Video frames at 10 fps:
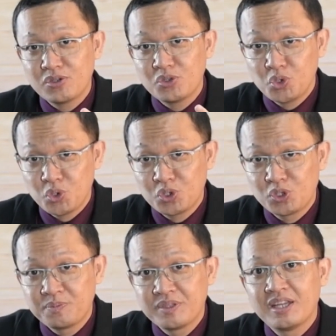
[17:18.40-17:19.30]
you
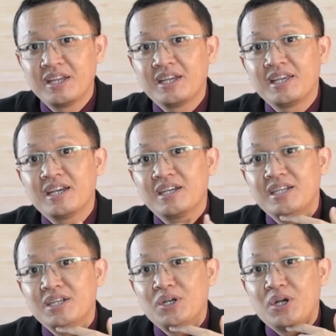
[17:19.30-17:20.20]
use, yeah,
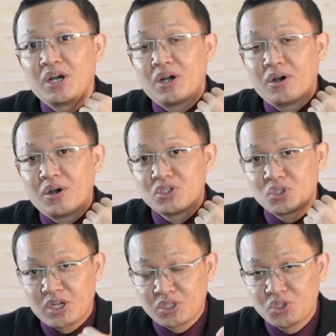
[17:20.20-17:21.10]

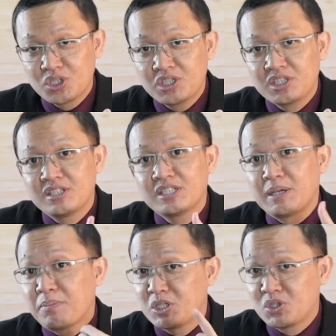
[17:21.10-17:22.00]
structured,
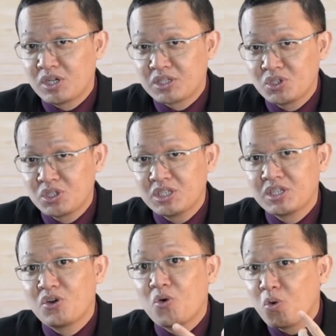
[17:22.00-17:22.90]
semi-structured,
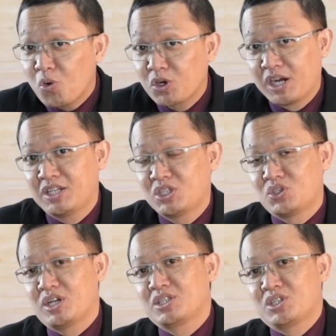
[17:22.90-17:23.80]
or
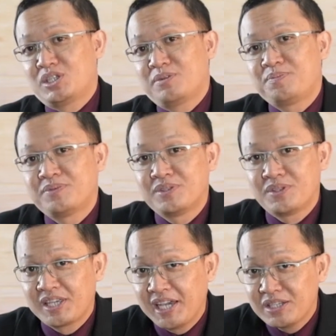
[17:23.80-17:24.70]
unstructured.
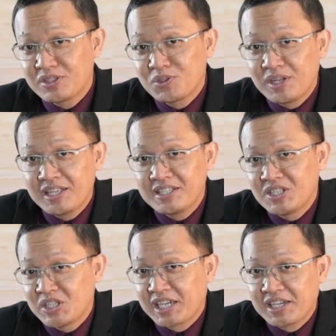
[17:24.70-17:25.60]
Okay,
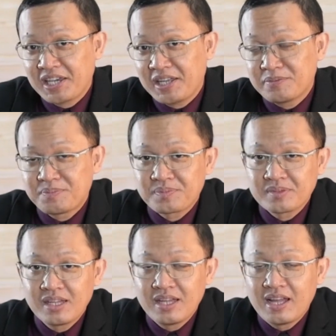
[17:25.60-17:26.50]
students, check again.
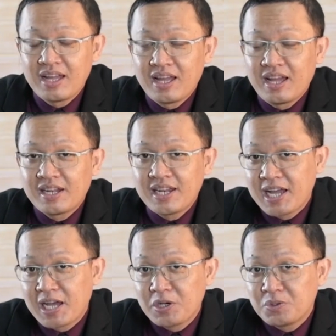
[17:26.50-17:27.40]

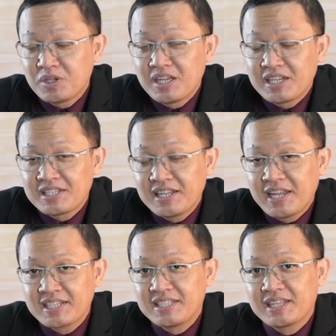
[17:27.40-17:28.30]
Now, the
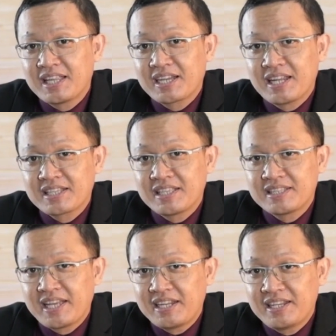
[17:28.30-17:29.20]
next data collecting
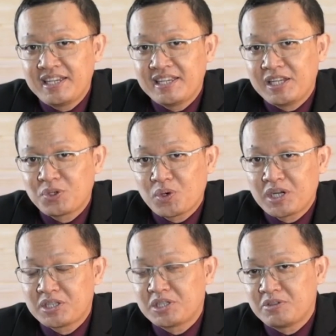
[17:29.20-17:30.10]
technique in
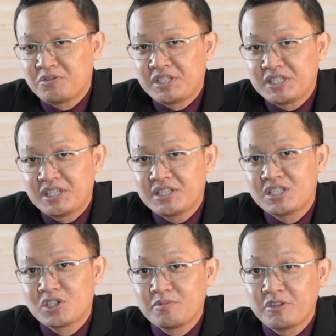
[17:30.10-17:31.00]
qualitative research
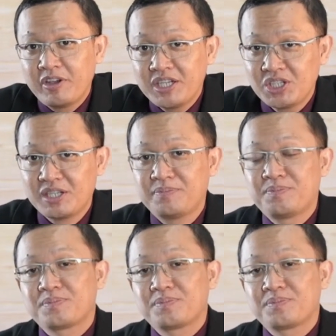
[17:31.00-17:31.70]
is observation.